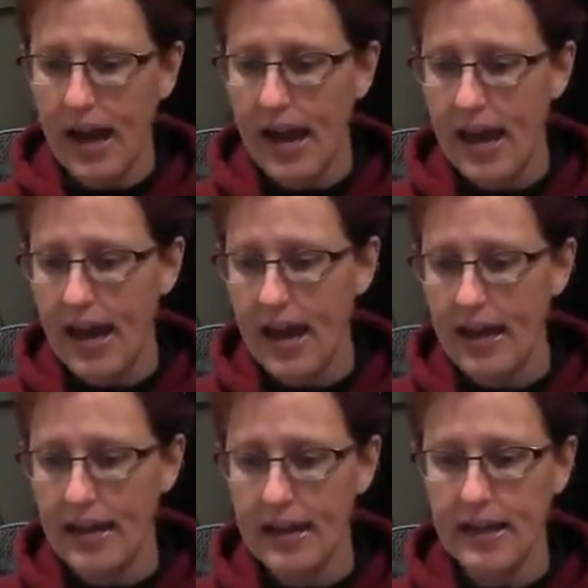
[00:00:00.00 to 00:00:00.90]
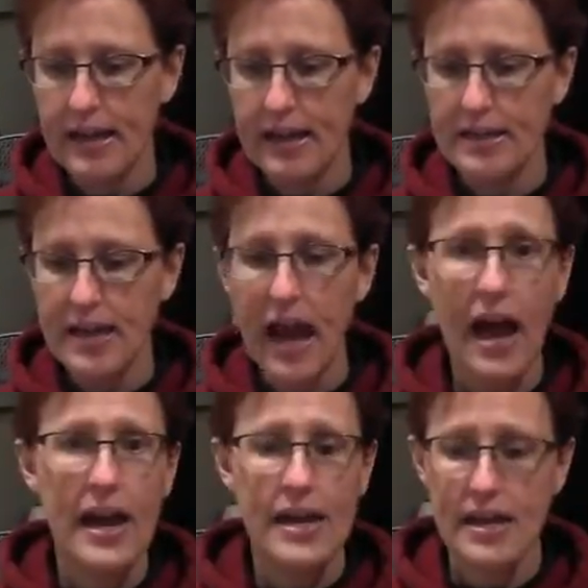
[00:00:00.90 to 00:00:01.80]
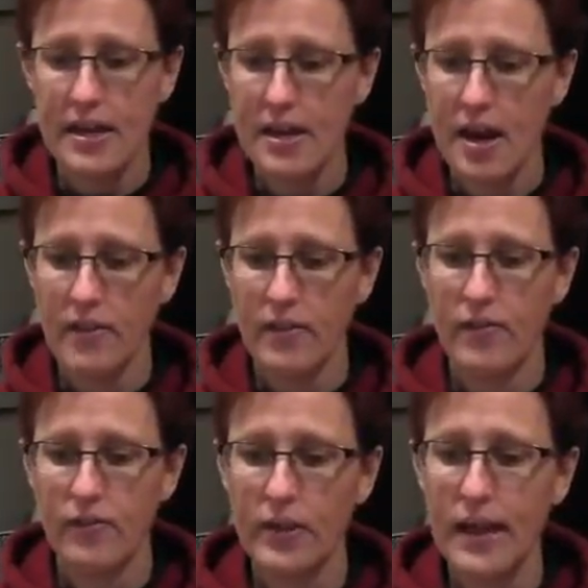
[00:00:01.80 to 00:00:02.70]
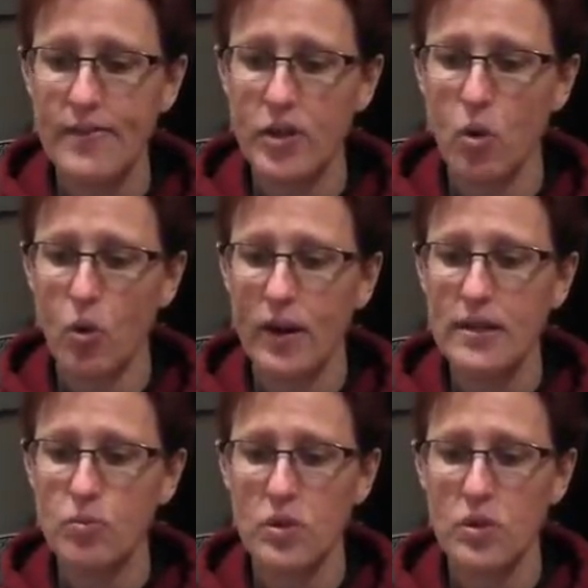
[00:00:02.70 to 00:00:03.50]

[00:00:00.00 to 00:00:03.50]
and it's high in flavonoids,